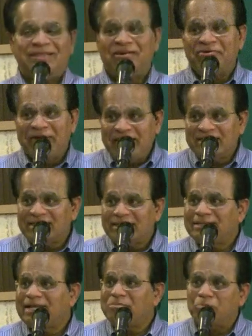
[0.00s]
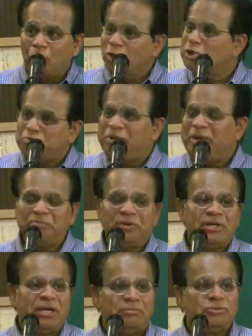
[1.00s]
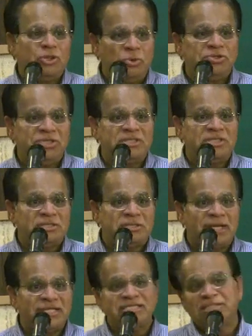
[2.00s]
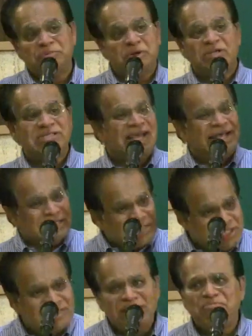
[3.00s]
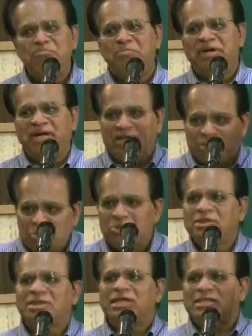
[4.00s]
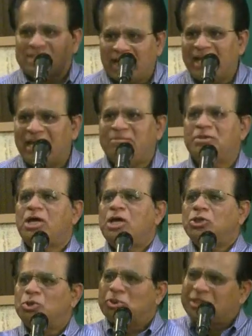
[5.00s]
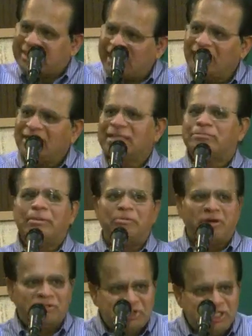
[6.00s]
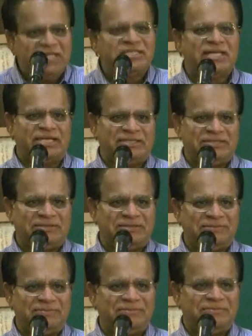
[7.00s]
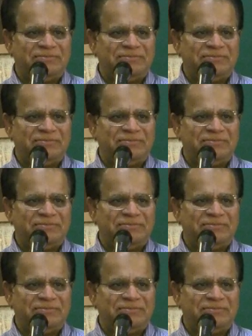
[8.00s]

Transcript: The reason that most people come to know Jesus Christ is because somebody took the time to tell them about Jesus.